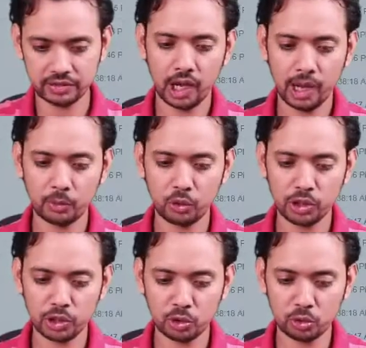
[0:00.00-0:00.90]
I'm
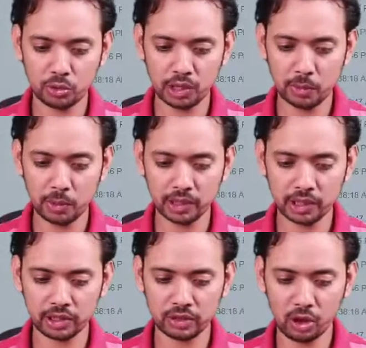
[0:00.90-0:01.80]
going to keep it
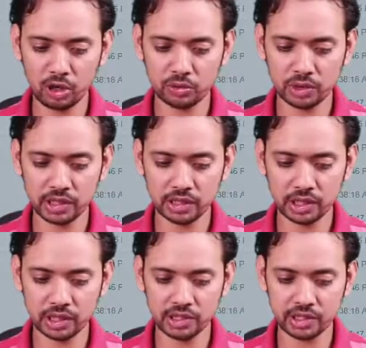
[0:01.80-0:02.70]
in North Virginia
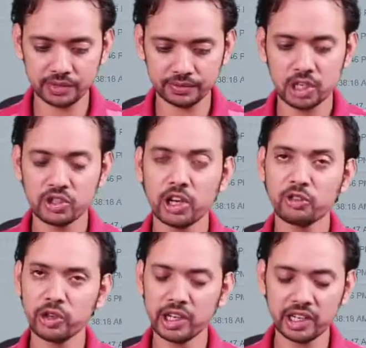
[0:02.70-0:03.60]
region. So I'll
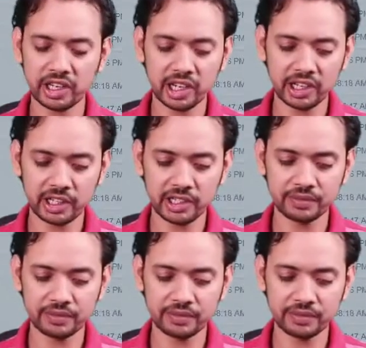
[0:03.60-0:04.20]
quickly create it.